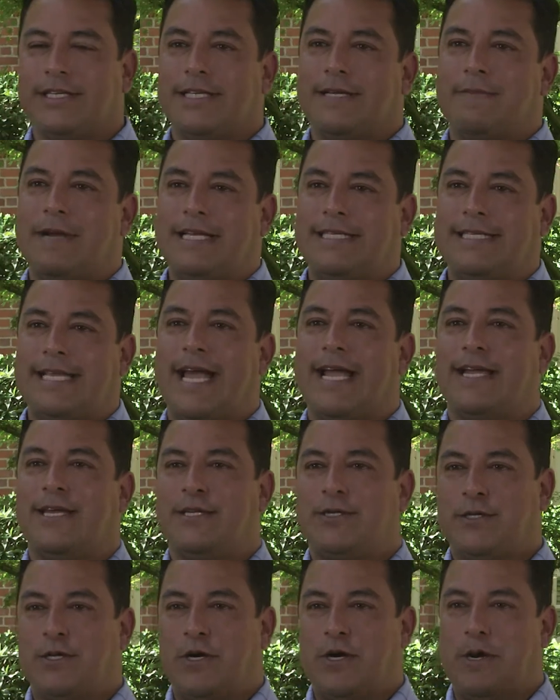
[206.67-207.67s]
into my
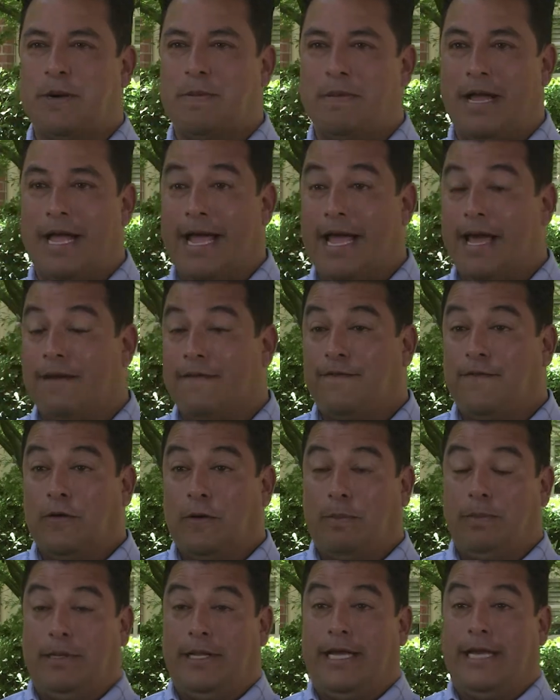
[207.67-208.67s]
second term, I had a full
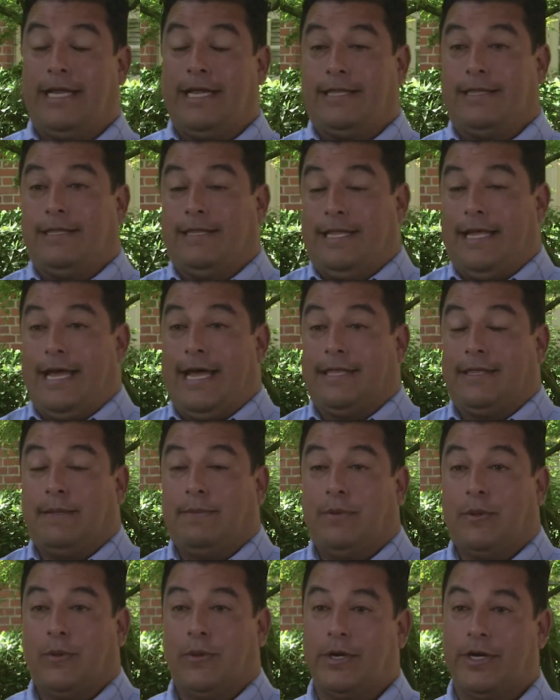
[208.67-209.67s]
plate at the
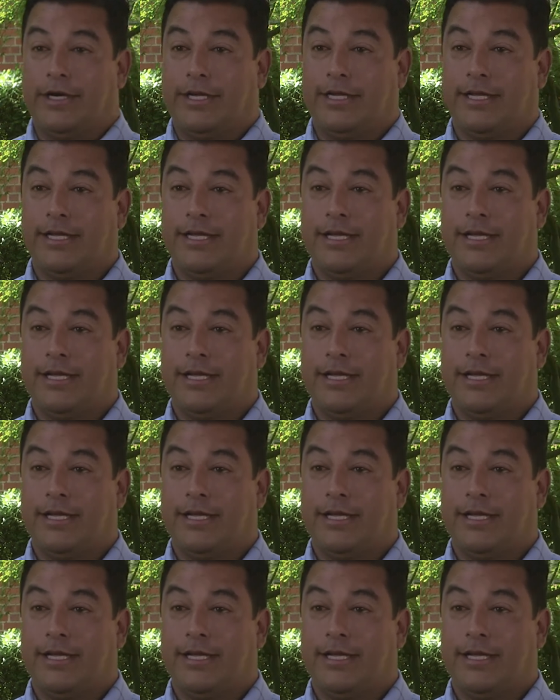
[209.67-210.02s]
board.